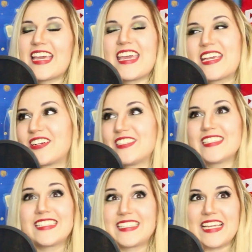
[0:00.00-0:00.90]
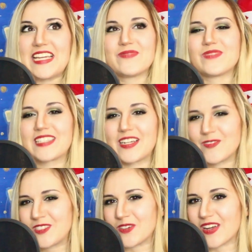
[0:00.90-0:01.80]
He couldn't see
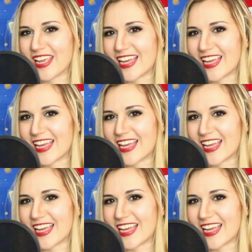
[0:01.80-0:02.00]
himself doing